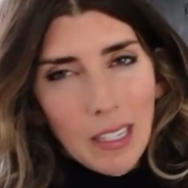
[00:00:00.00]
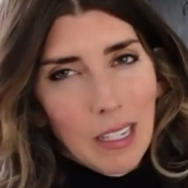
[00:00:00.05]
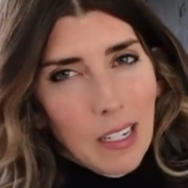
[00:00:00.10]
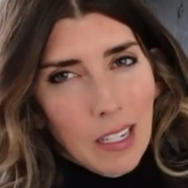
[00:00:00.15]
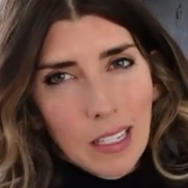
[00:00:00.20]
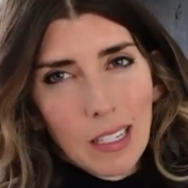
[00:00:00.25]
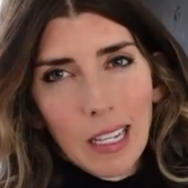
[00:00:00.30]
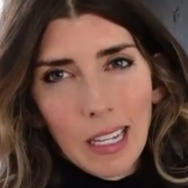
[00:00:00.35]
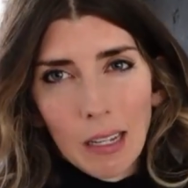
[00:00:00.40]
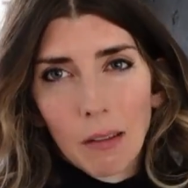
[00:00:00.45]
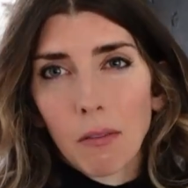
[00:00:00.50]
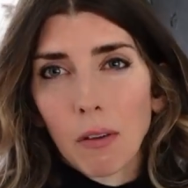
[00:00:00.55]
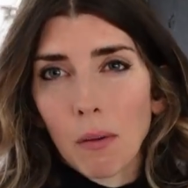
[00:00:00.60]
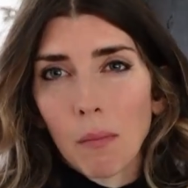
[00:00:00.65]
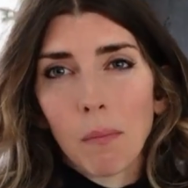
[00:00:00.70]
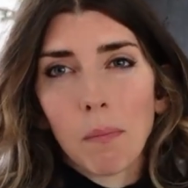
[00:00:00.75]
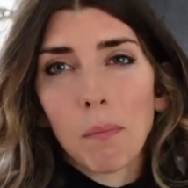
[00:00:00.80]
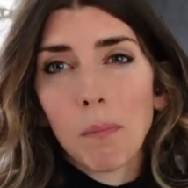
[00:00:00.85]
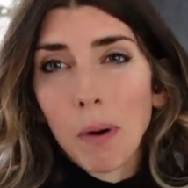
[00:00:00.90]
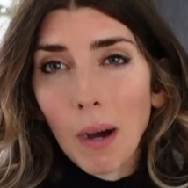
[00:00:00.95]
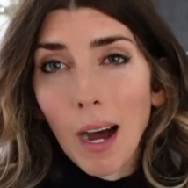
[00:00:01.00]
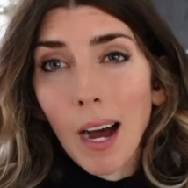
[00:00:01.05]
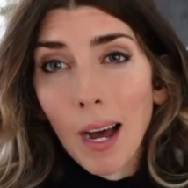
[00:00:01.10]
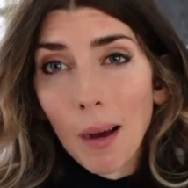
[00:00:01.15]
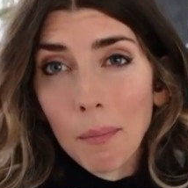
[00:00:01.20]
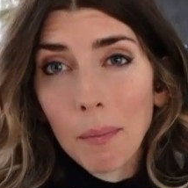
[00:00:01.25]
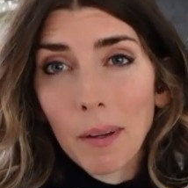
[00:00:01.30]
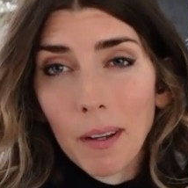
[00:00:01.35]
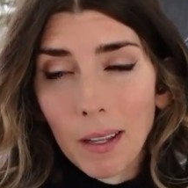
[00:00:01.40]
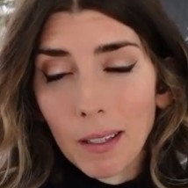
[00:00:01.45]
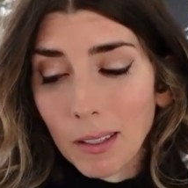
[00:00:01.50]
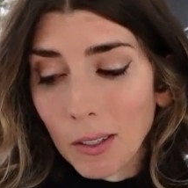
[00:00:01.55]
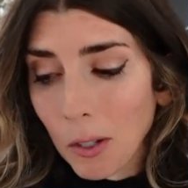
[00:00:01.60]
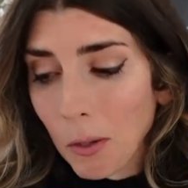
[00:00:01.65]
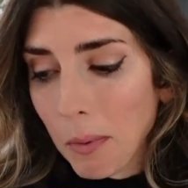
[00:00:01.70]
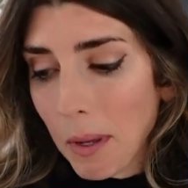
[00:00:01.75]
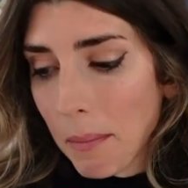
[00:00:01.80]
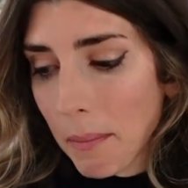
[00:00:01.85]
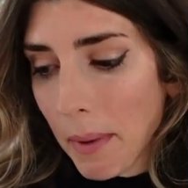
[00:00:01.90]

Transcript: I just think it will pop a little bit